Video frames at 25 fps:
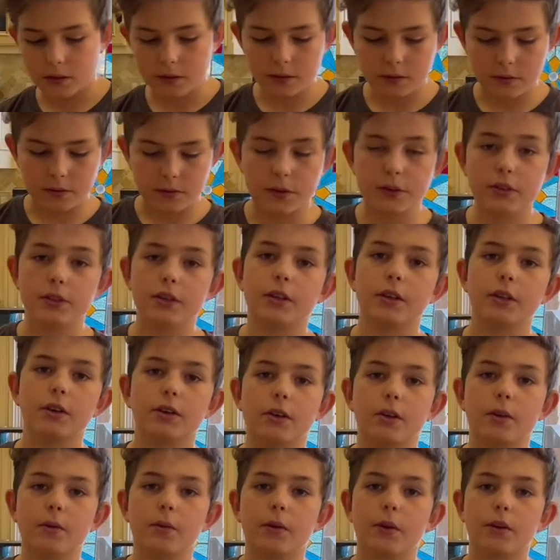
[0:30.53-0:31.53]
first thing you're going to
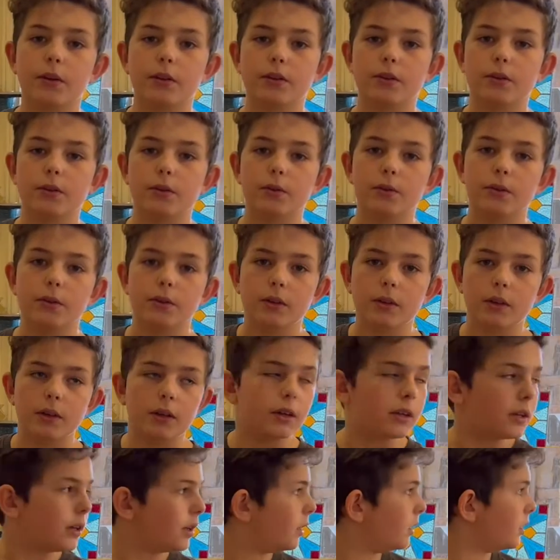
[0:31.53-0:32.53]
want to do
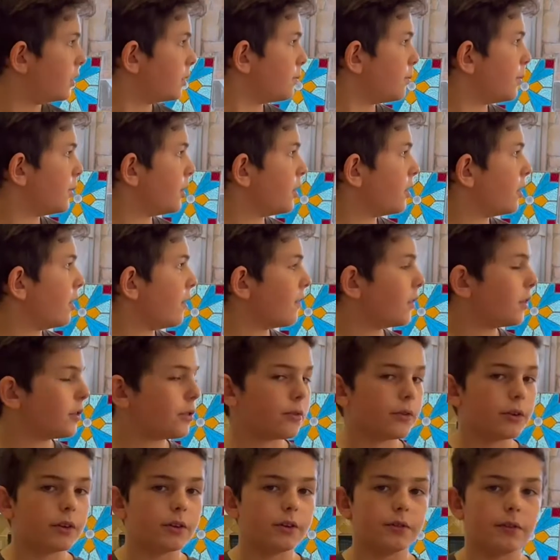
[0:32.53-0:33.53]
is put your oven at
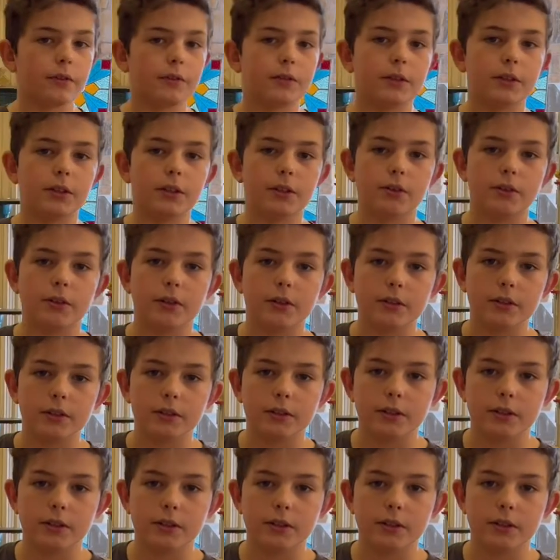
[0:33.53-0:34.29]
350 degrees,